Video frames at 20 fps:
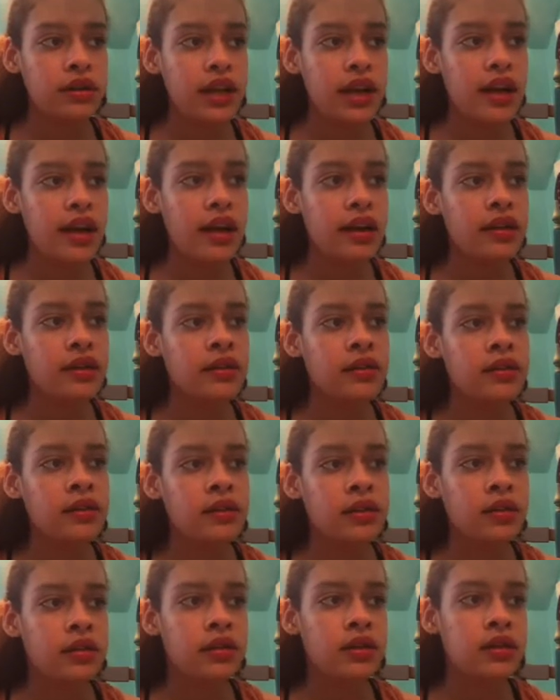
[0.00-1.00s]

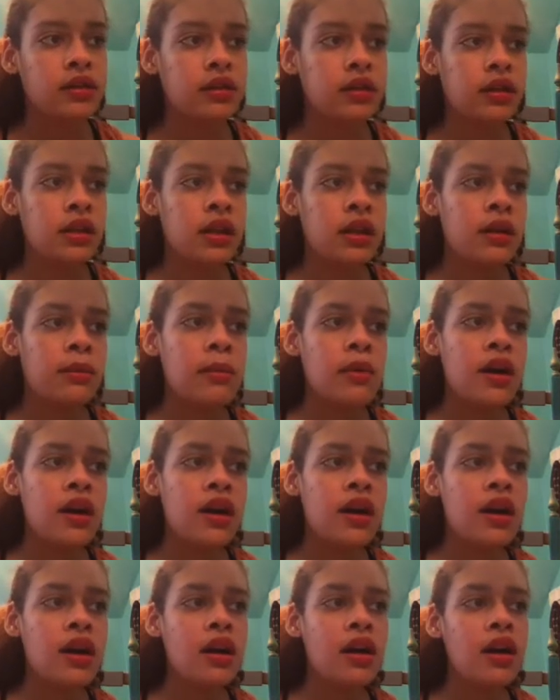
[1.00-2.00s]
that
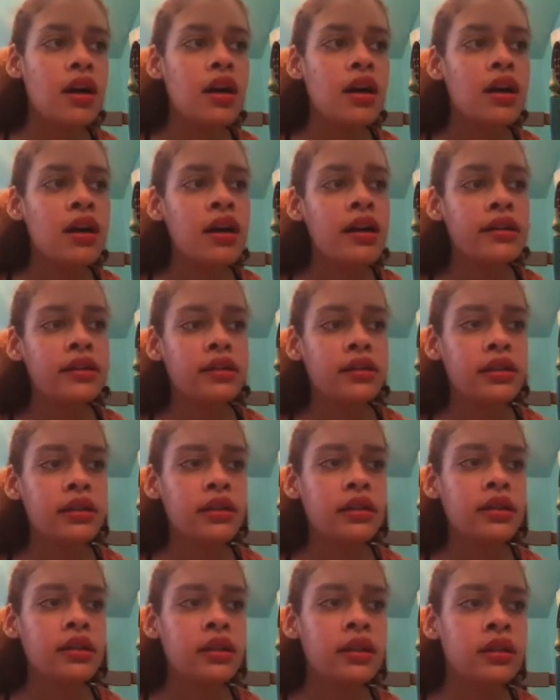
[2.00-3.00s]

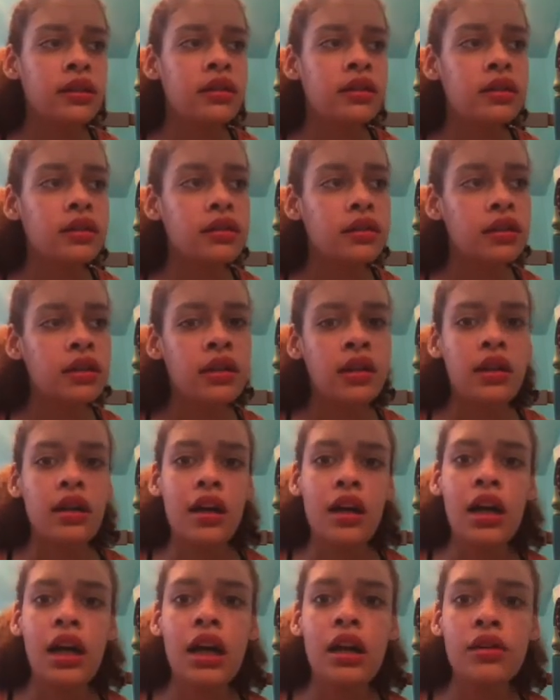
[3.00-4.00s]
money.
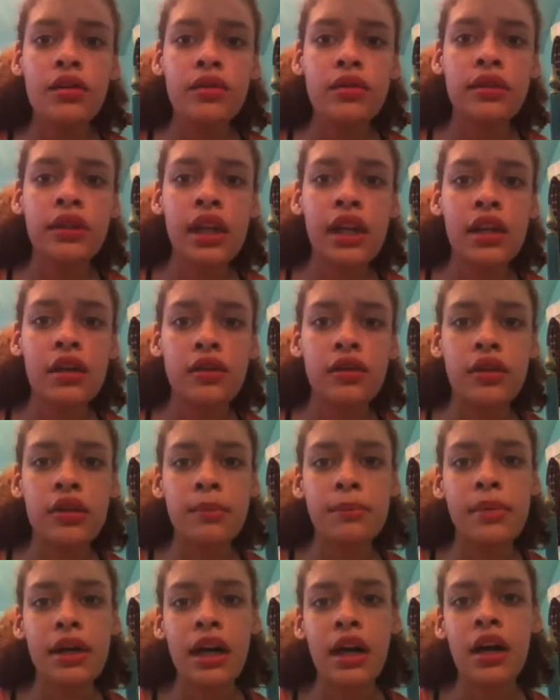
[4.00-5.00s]
I don't care
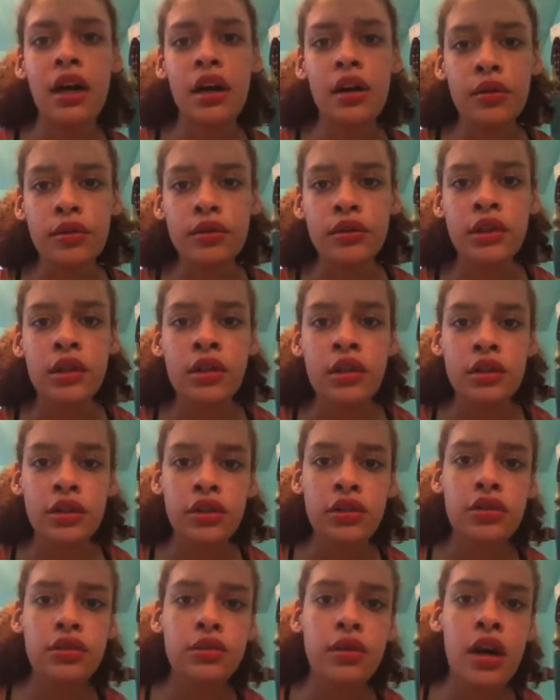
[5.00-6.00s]
about
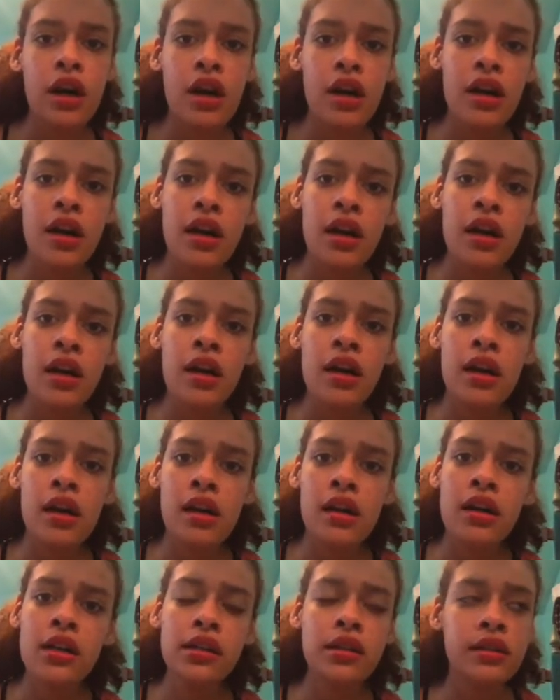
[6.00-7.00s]
you,
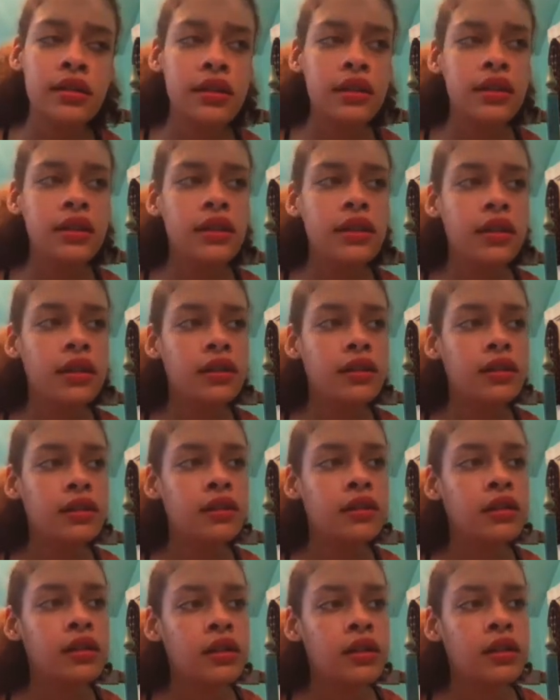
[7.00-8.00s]
honey.
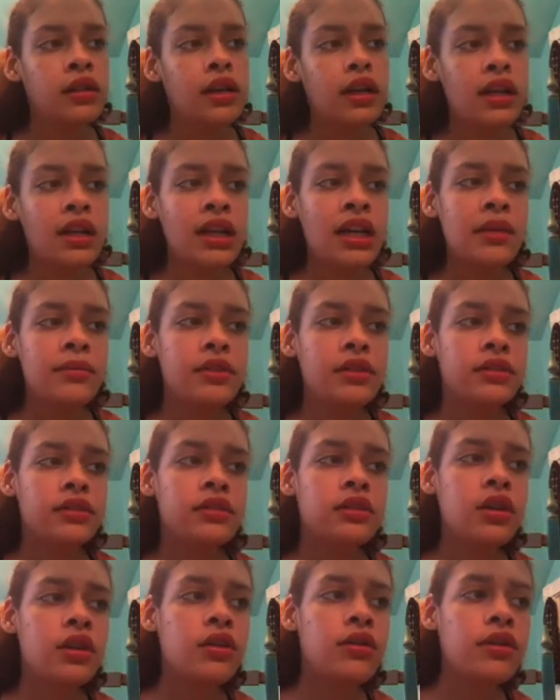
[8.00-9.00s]
I'm just
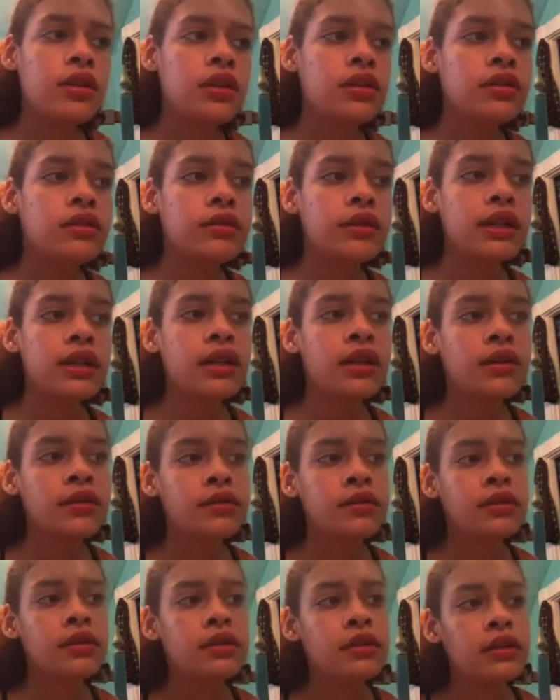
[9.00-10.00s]
going
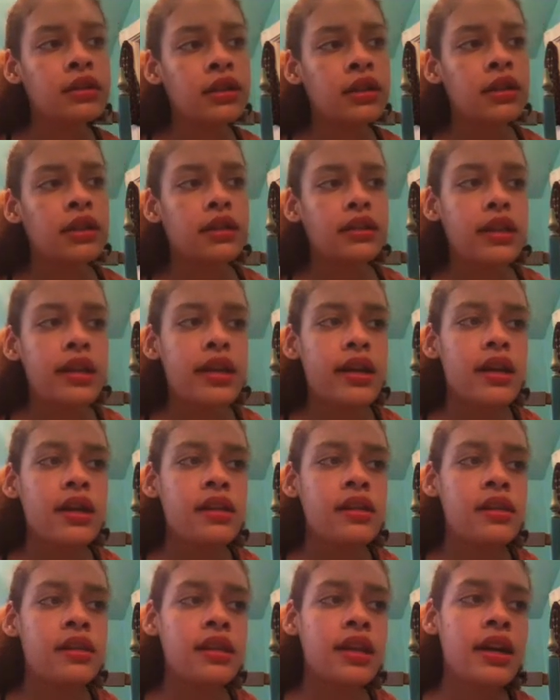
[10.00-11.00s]
around
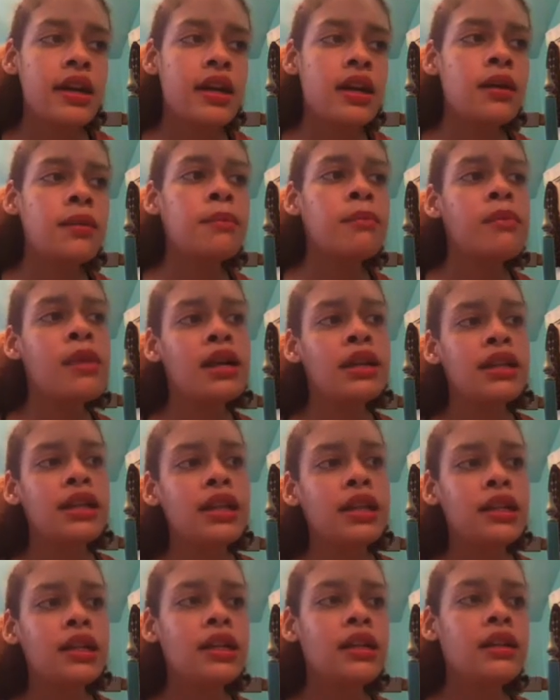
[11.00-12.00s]
getting that
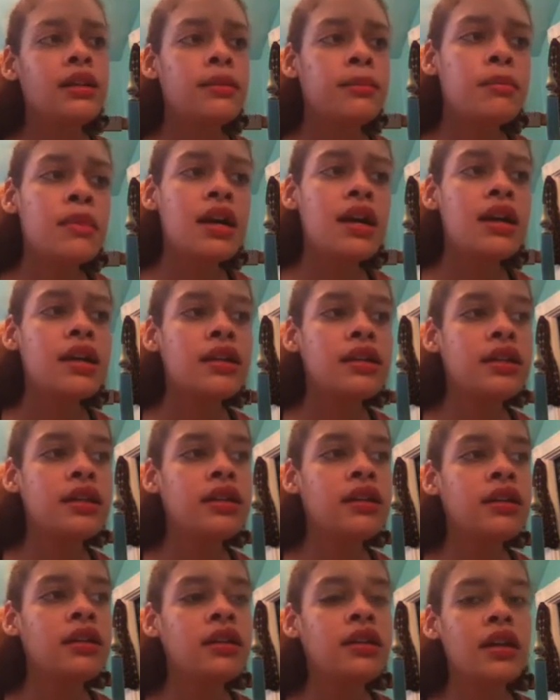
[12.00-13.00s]
money,
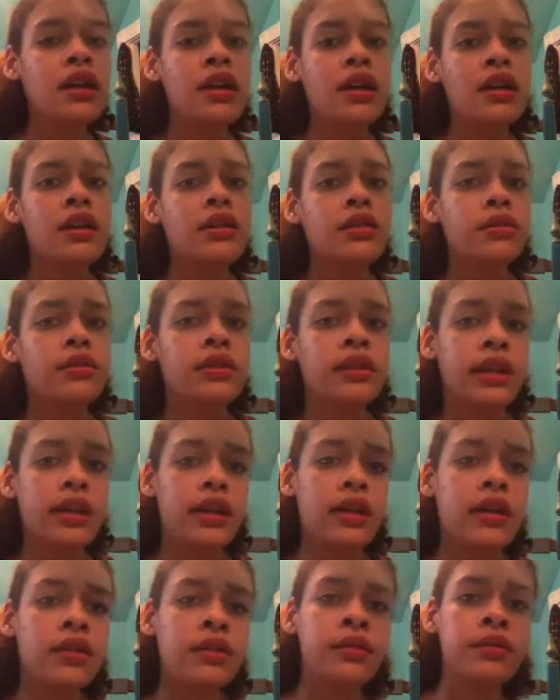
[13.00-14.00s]
money. I don't
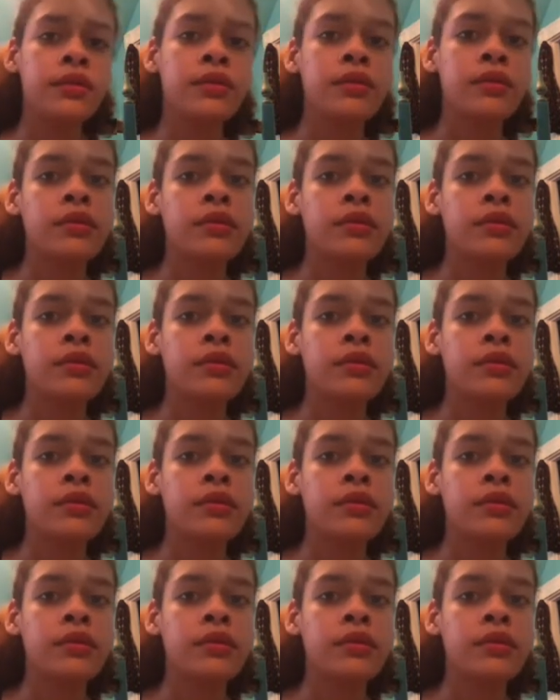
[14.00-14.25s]
care.